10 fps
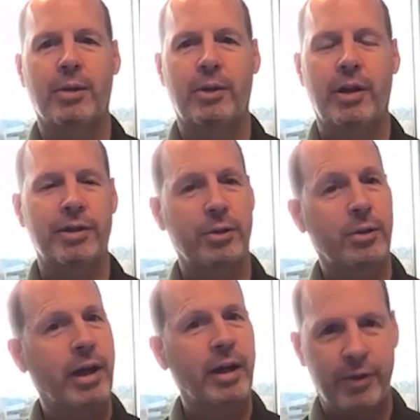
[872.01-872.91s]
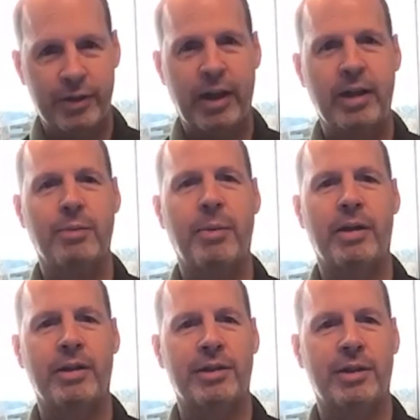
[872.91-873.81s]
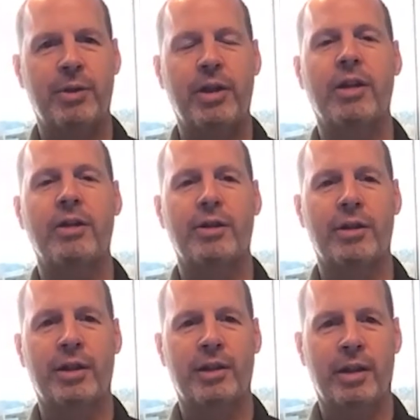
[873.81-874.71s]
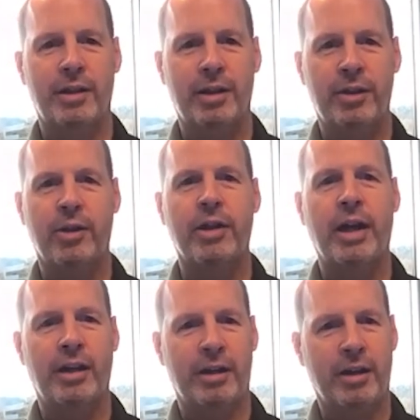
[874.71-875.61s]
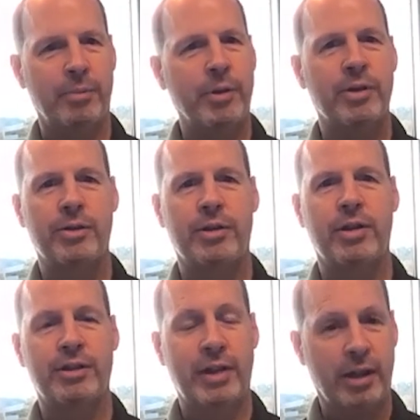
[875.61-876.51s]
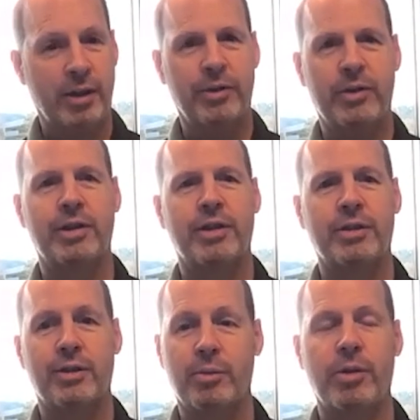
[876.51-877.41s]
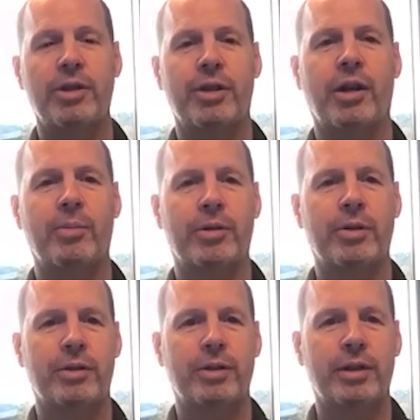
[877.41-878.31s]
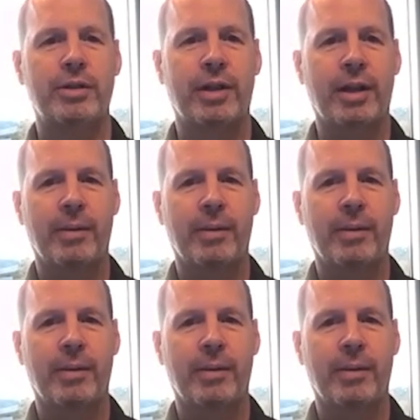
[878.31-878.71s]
We also have this cash balance, and we are looking at inorganic opportunities, acquisitions, or merger opportunities,